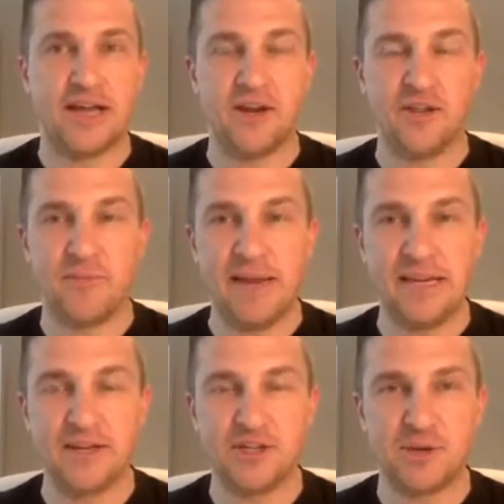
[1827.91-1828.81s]
another
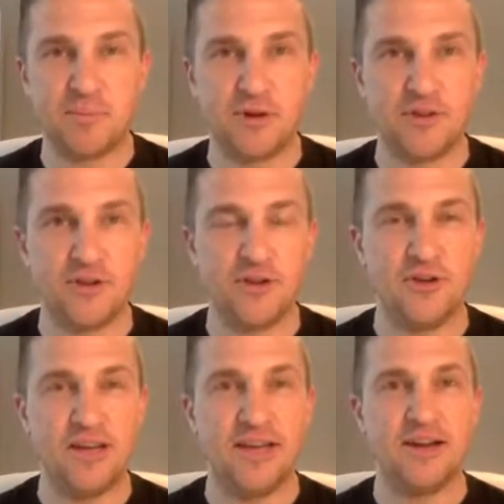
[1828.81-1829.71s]
meeting to jump on to
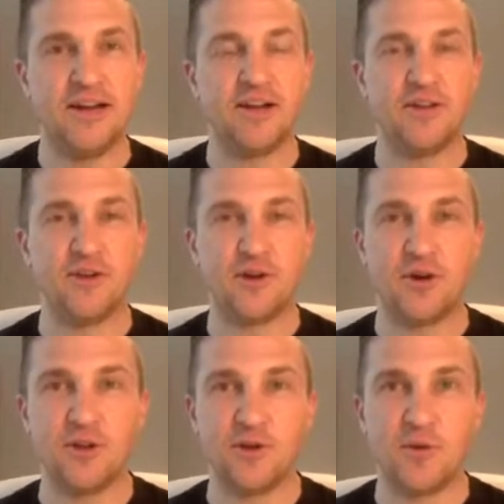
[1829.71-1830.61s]
here and another
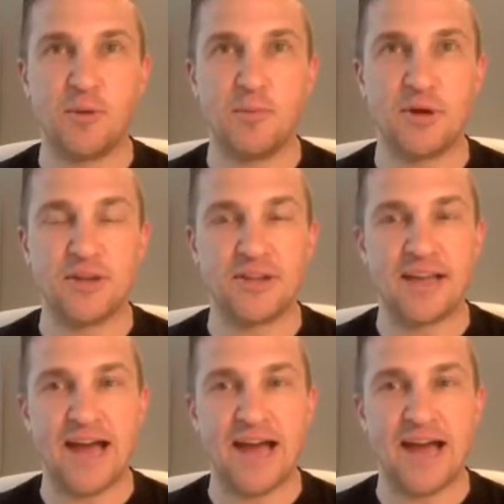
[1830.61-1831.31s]
call to go on. But